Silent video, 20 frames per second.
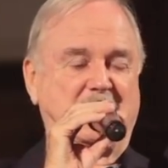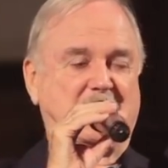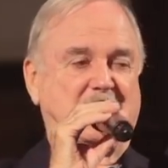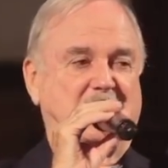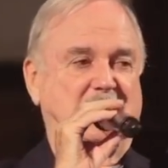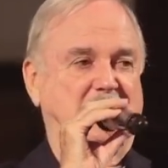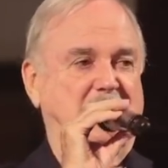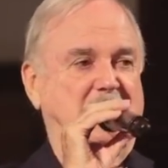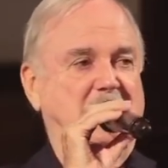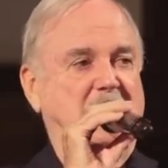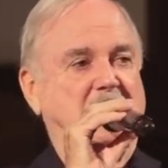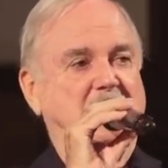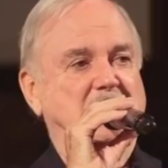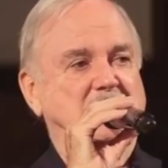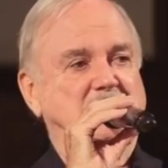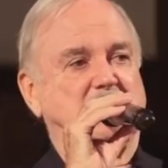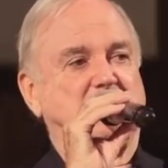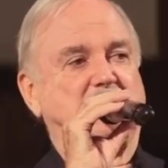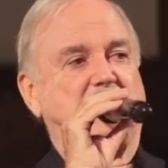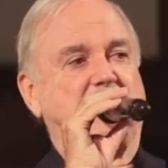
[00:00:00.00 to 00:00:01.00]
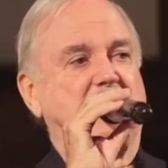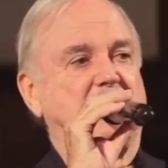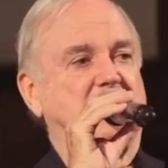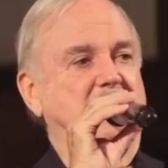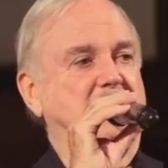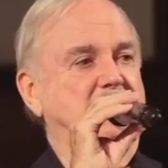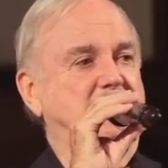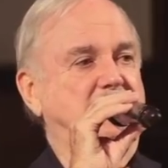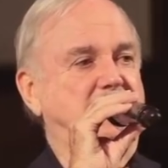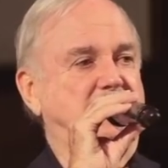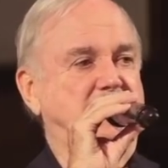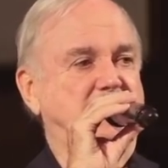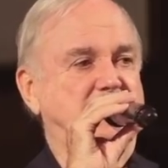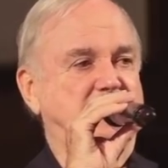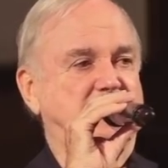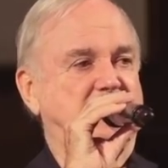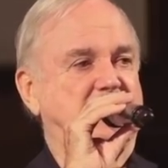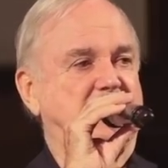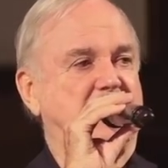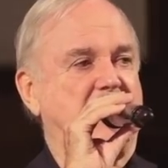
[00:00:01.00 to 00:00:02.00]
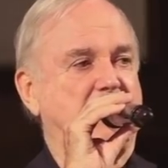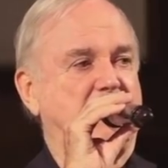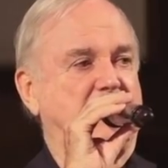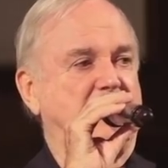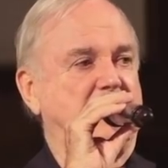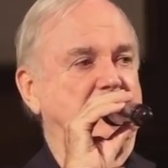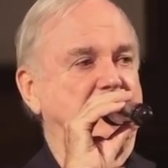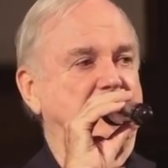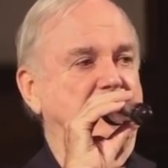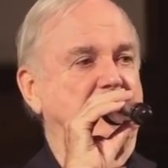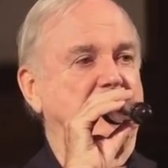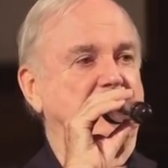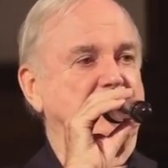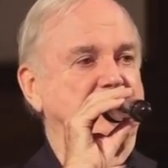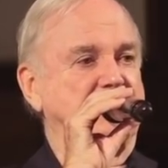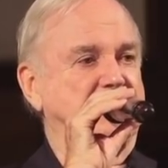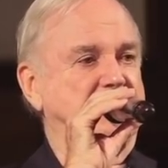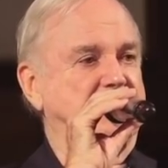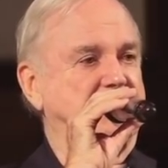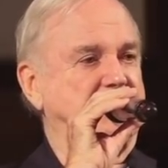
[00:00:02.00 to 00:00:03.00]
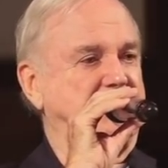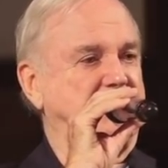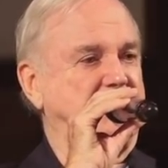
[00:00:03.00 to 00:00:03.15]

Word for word: like something like the fish slapping dance. You